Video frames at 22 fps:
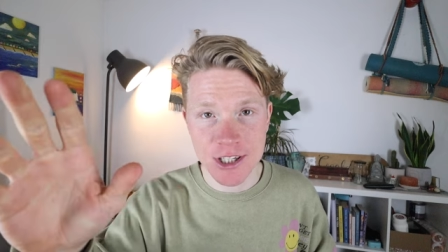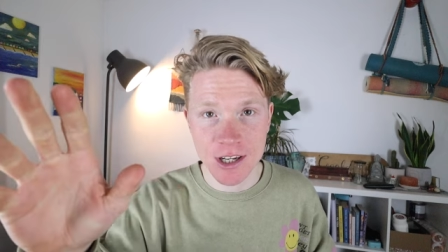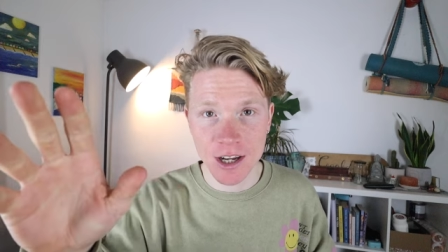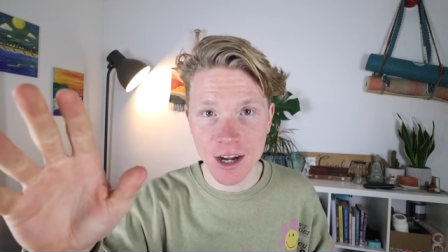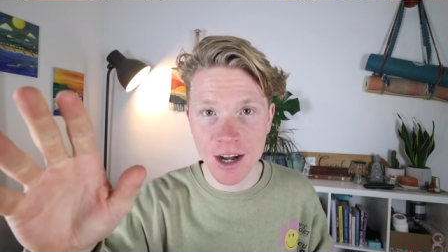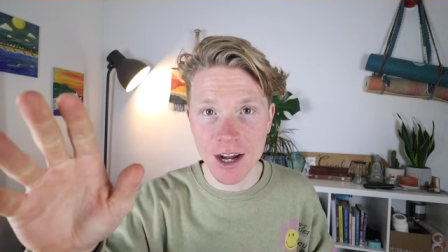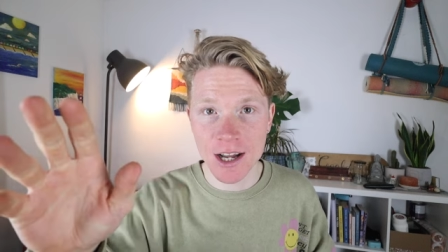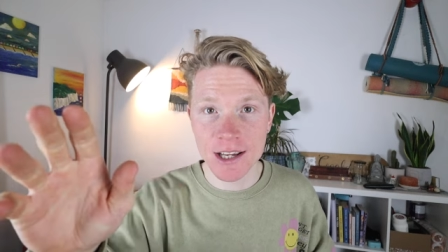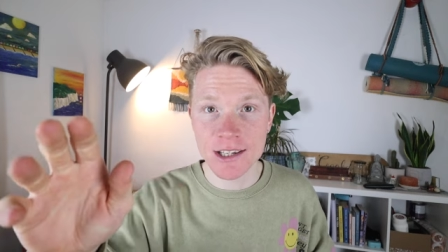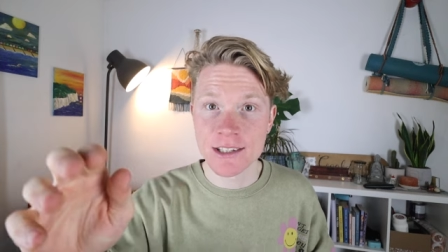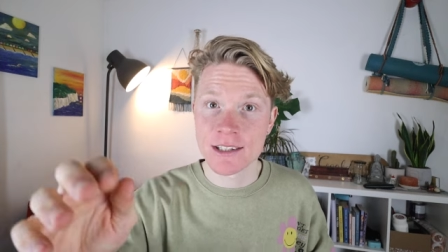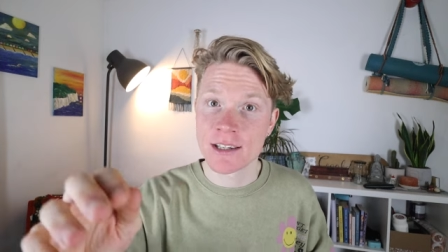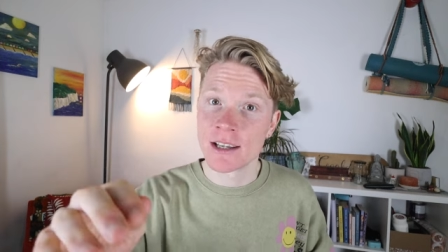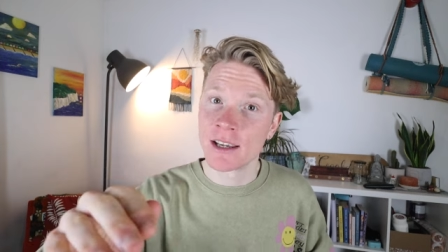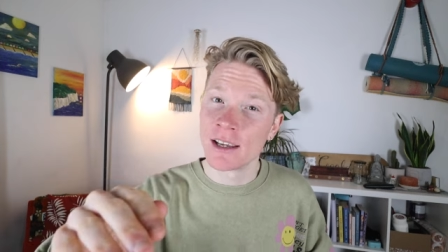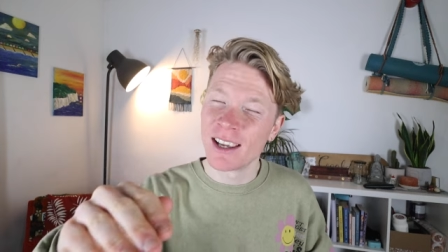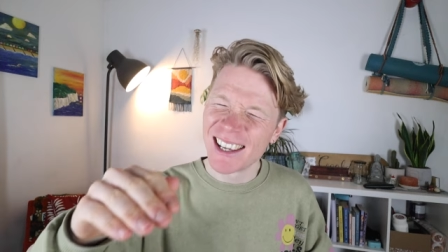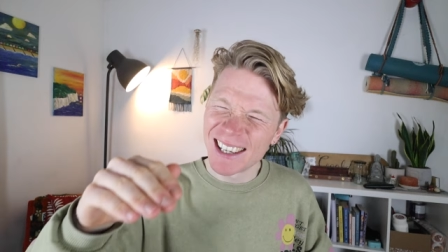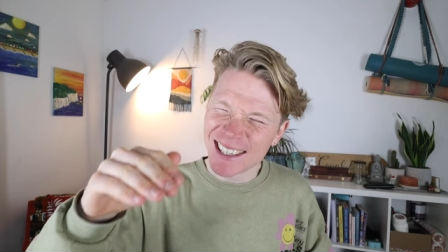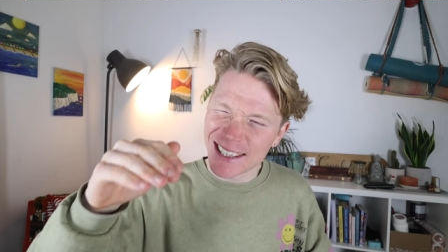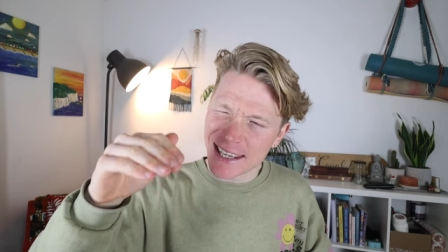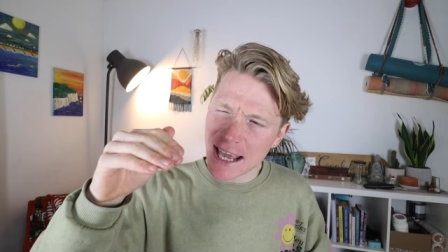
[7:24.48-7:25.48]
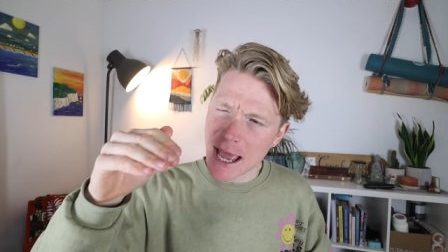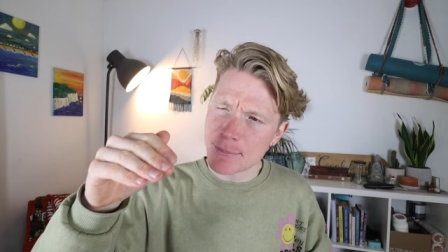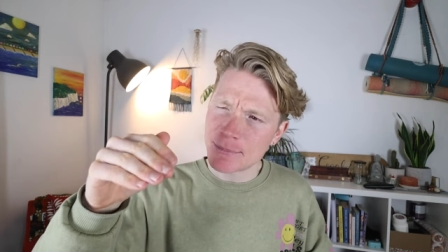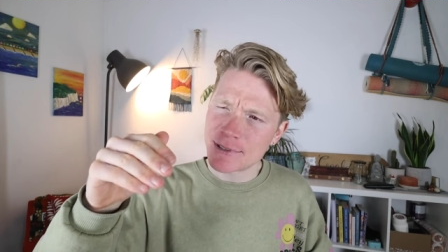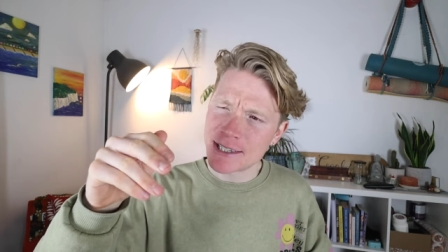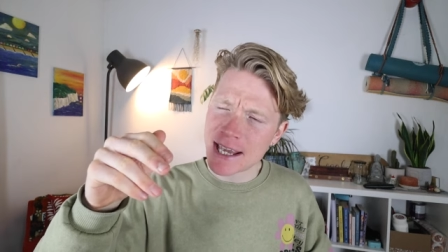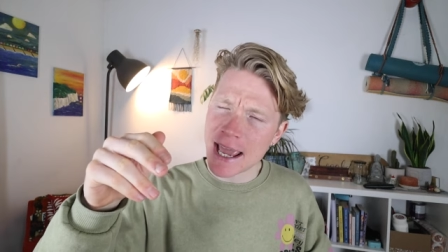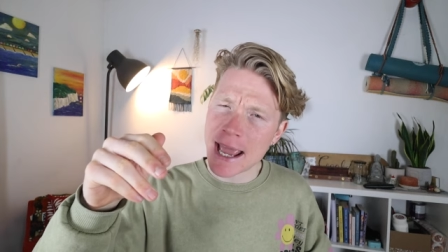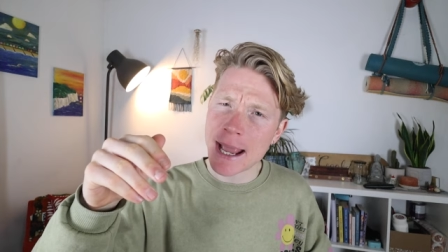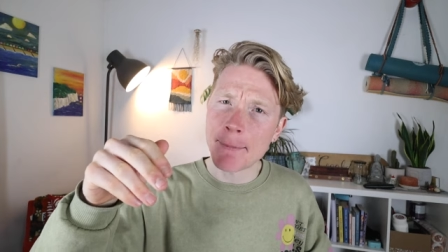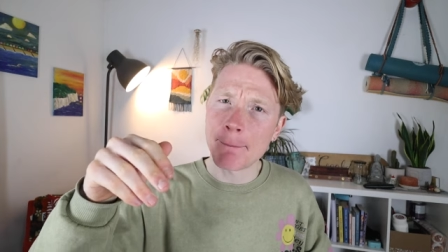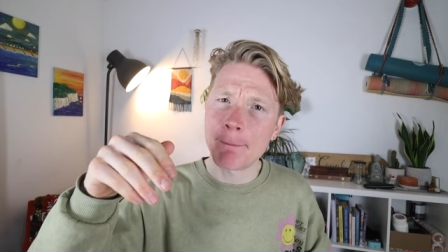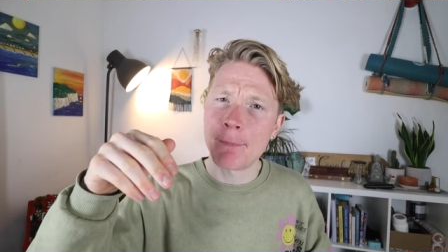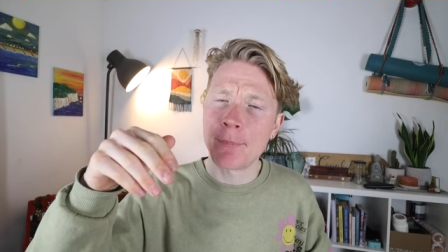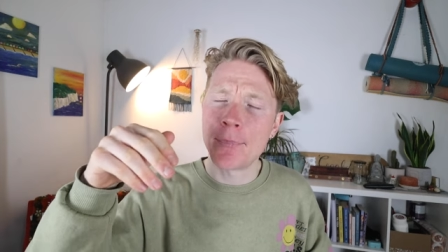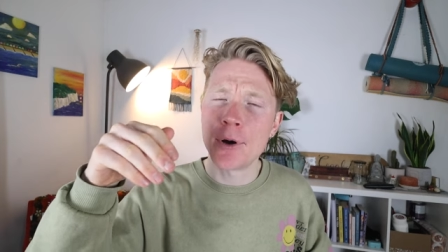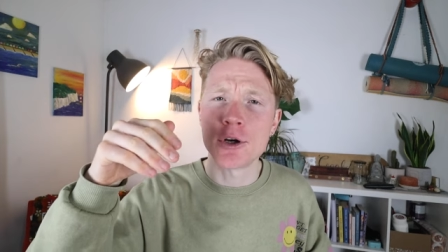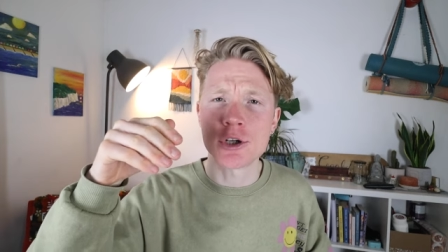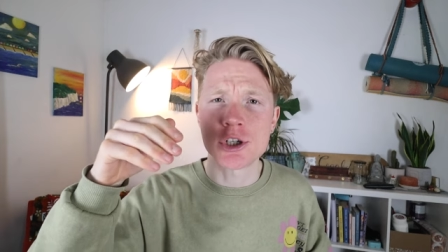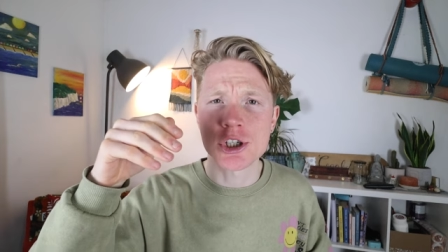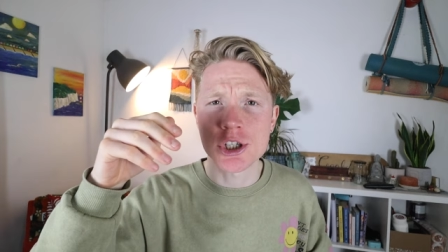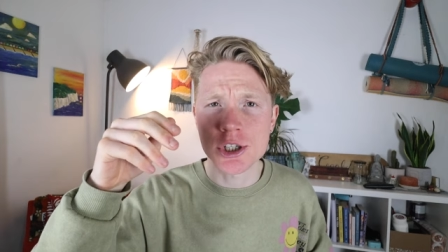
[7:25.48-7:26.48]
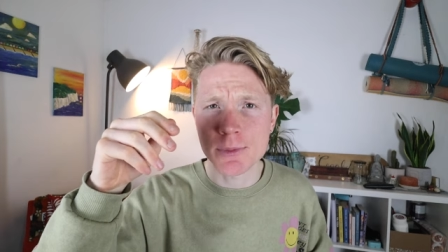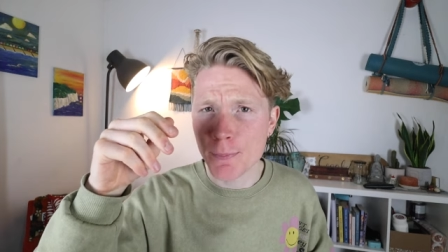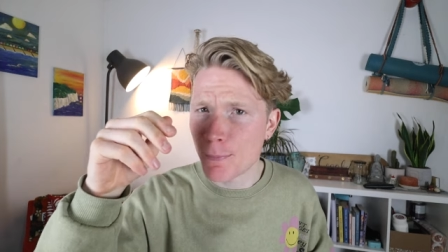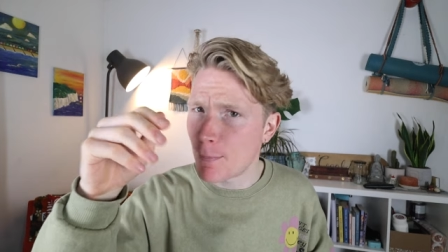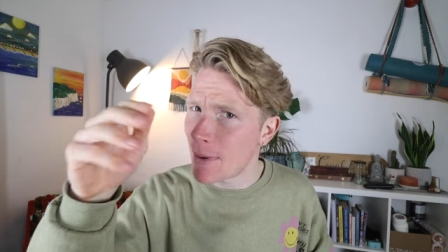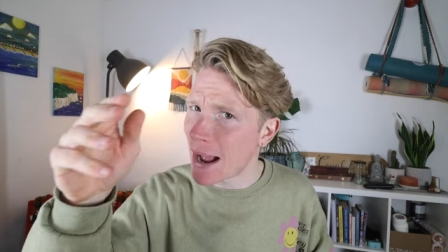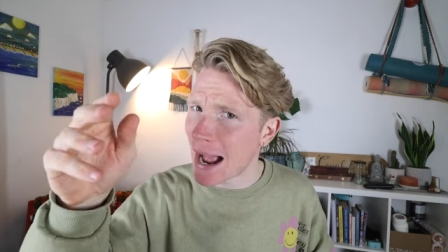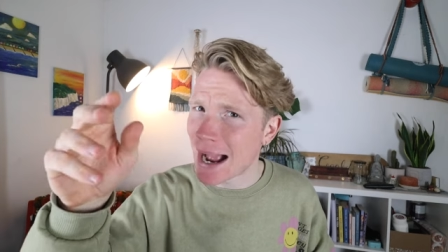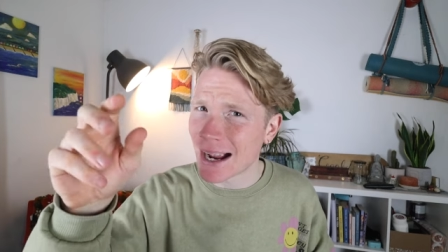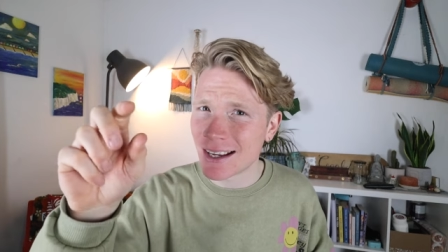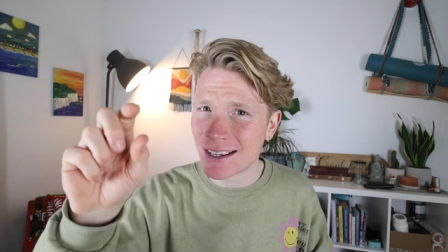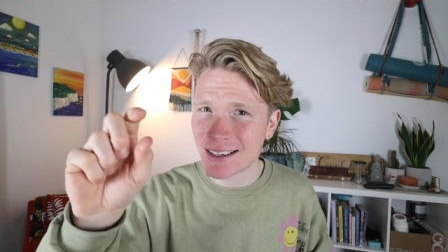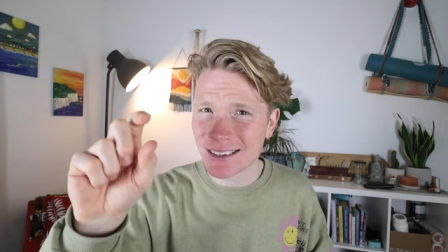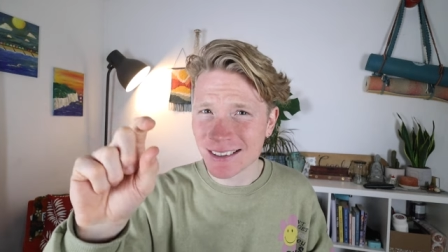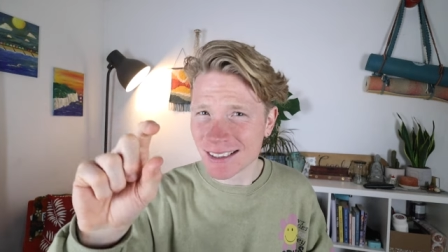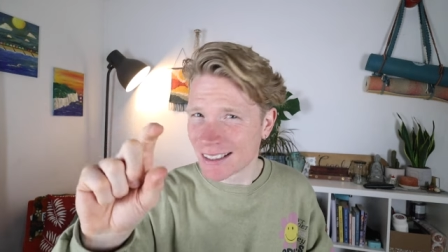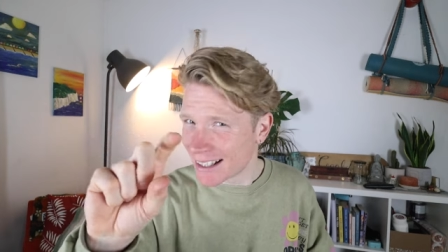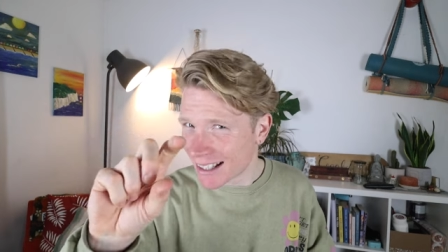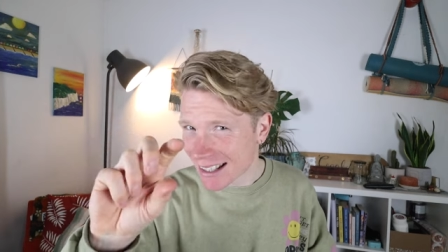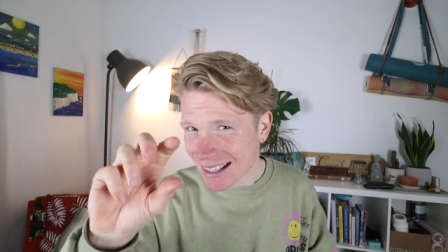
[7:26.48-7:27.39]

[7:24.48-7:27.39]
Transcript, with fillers: skies kept getting pushed back,